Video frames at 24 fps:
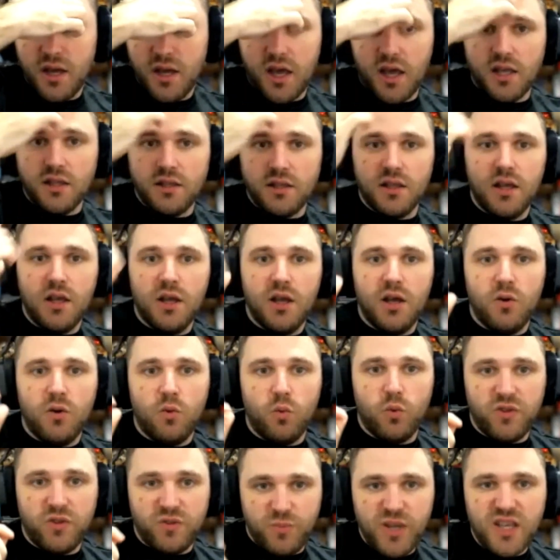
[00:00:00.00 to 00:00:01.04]
And
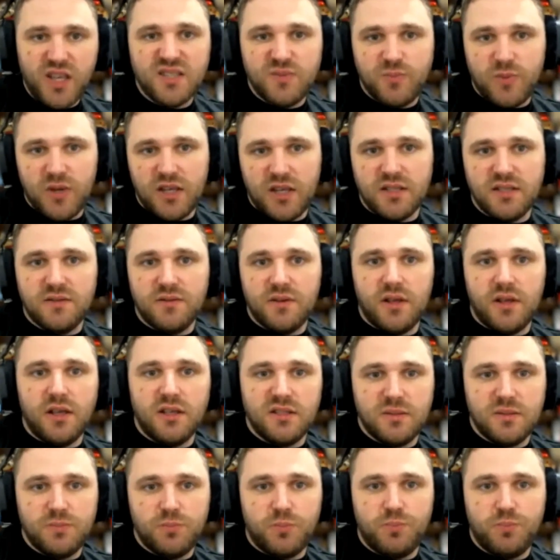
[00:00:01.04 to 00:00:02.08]
with BSP,
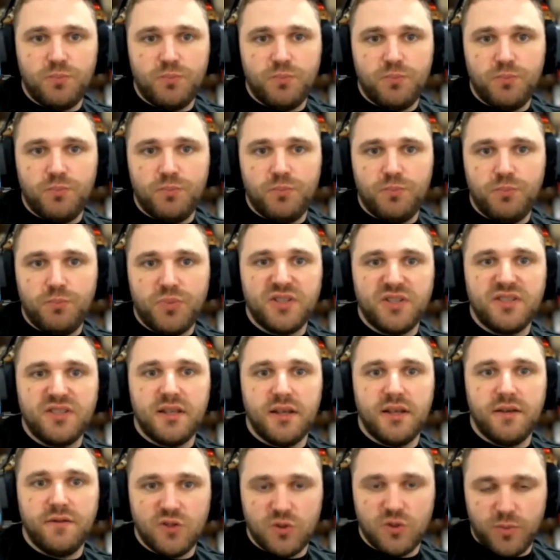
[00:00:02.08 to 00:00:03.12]
it's
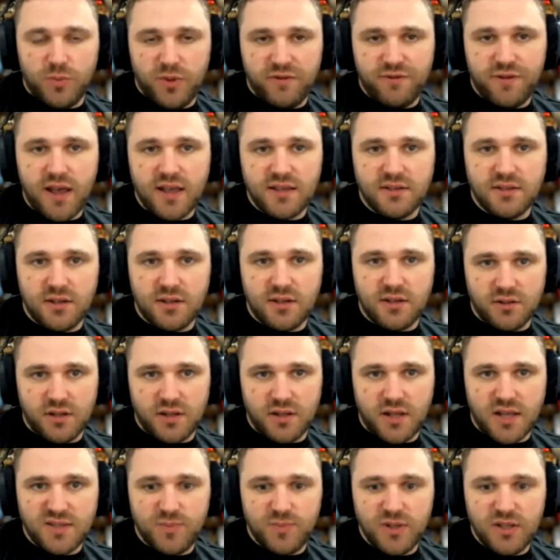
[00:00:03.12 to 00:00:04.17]
perceived to be faster than
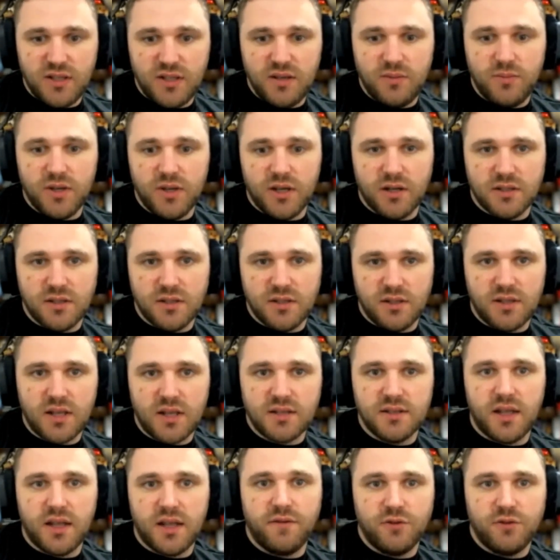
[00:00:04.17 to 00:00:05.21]
SPT because it
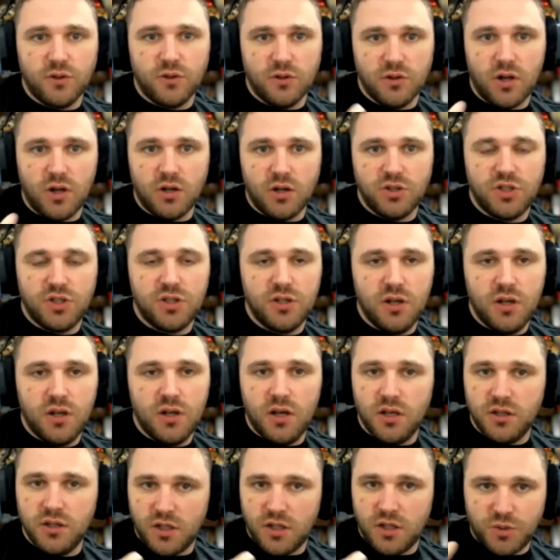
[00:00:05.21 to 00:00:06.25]
doesn't have to launch
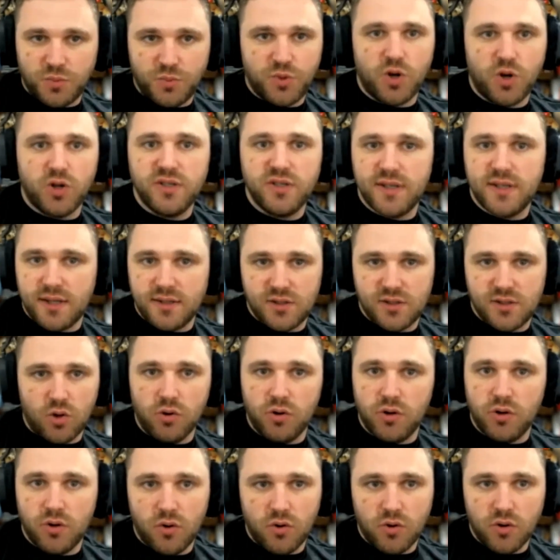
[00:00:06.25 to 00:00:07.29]
another process
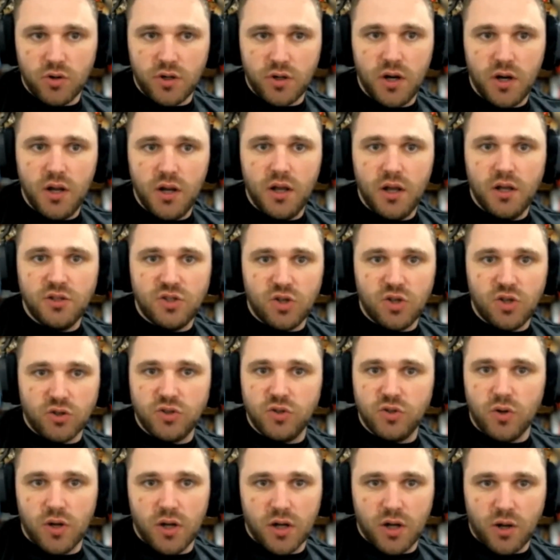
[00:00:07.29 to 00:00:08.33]
or talk
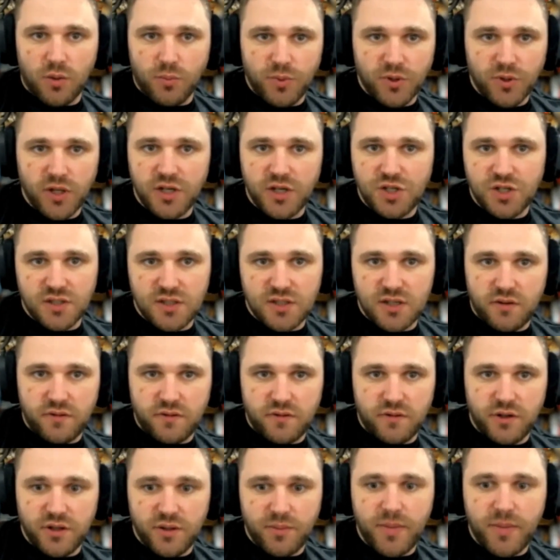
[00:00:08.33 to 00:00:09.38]
to a compilation
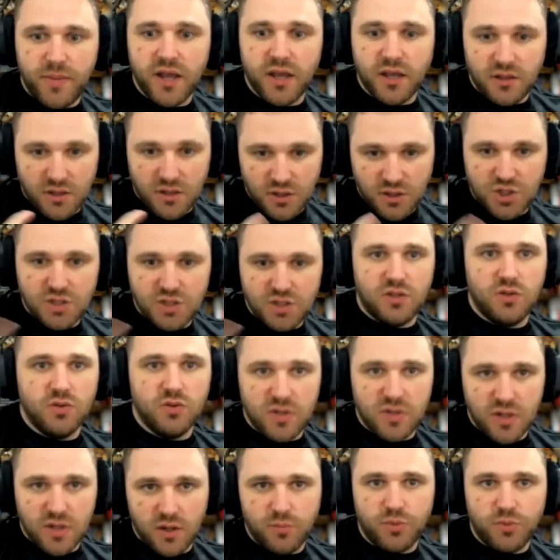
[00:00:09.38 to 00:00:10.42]
server in the backend. It's just
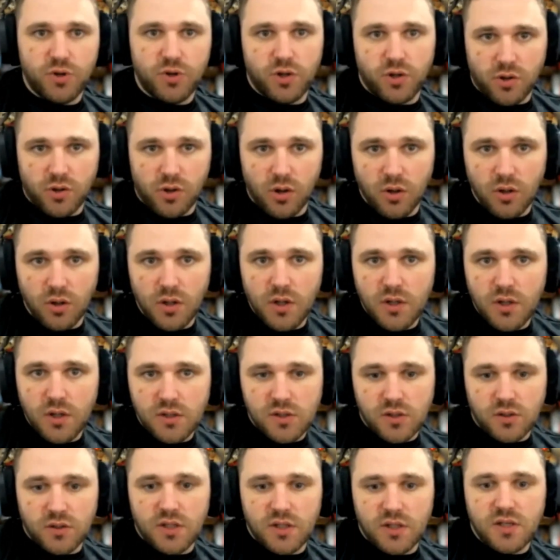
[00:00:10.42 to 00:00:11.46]
using a protocol.
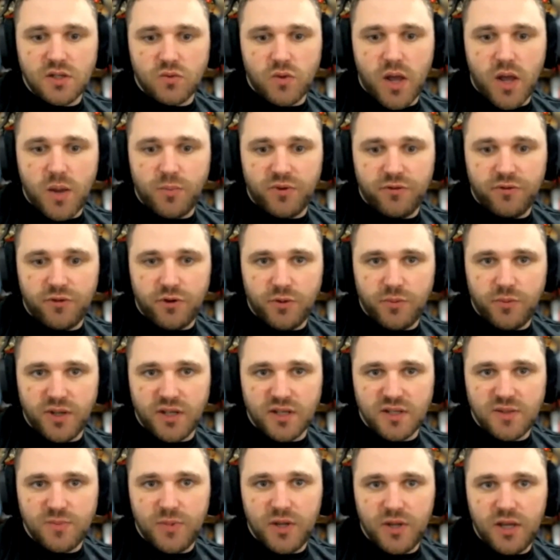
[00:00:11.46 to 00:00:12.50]
So this is why I prefer
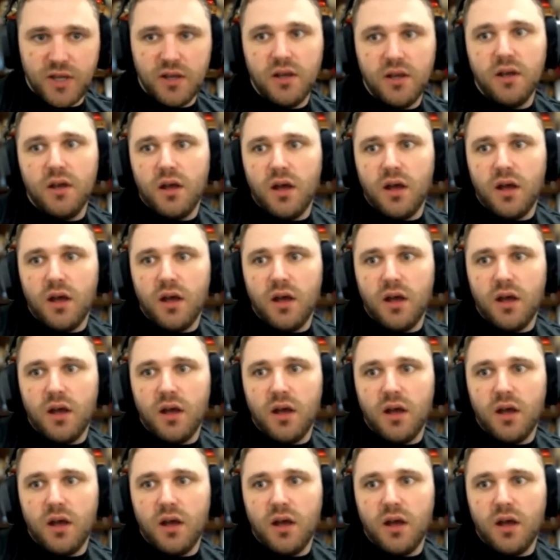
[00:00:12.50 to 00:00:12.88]
BSP.